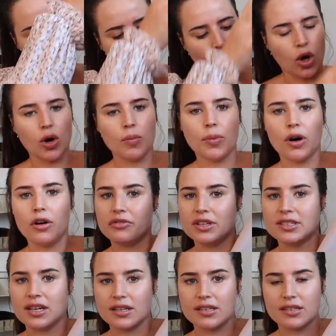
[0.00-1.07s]
top of the
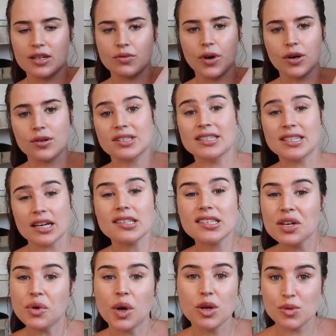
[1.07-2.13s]
Dusty Rose. The
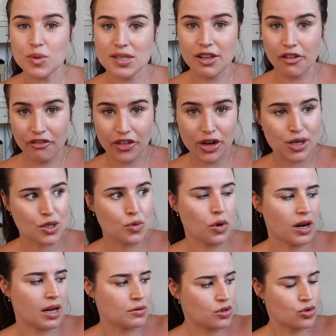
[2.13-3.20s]
Dusty Rose was the first
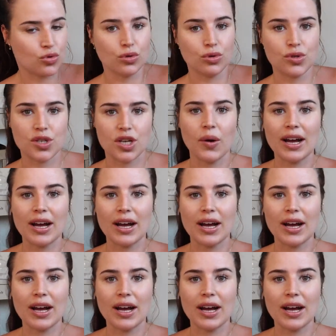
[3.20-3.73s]
one I was drawn to.